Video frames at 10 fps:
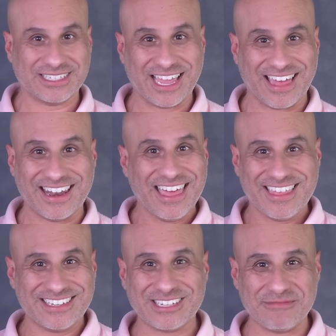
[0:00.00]
to say that.
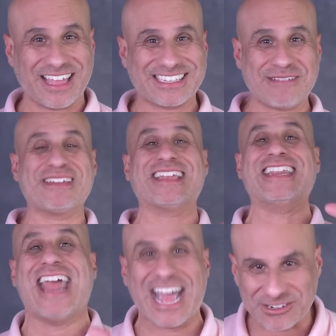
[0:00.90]
This is something that's
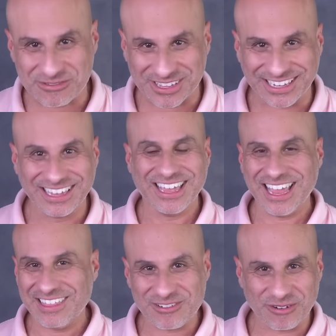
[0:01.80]
happening naturally
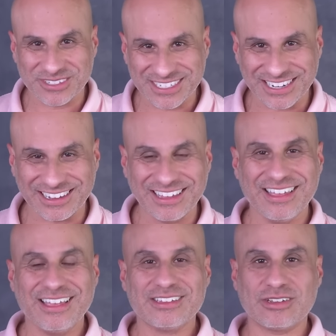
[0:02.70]
in their own city.
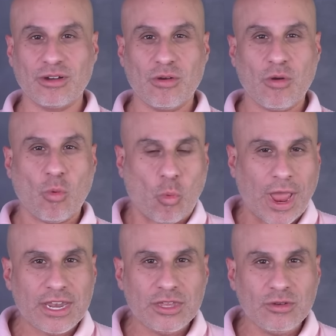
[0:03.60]
So
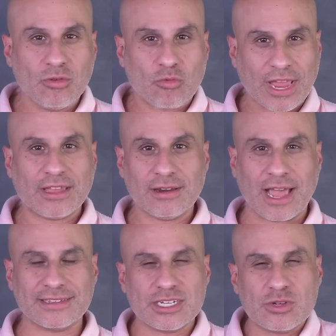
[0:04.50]
when you
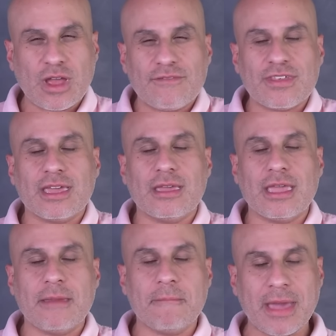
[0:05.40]
recognize that you have the
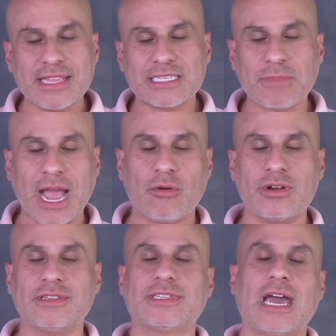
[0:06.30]
immense power
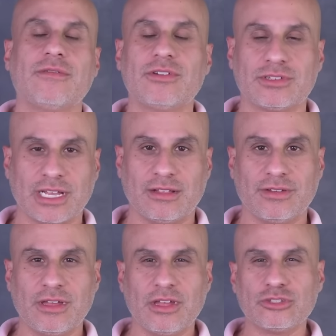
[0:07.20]
inside of yourself
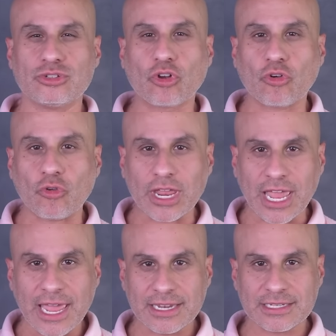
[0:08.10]
to
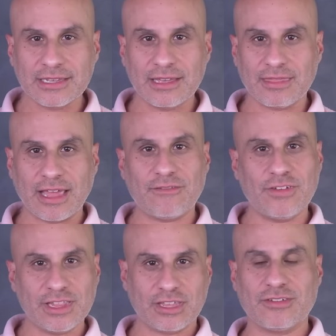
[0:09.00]
create that
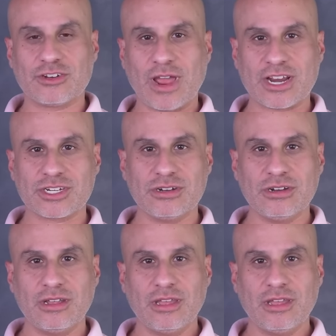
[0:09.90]
feeling of attraction,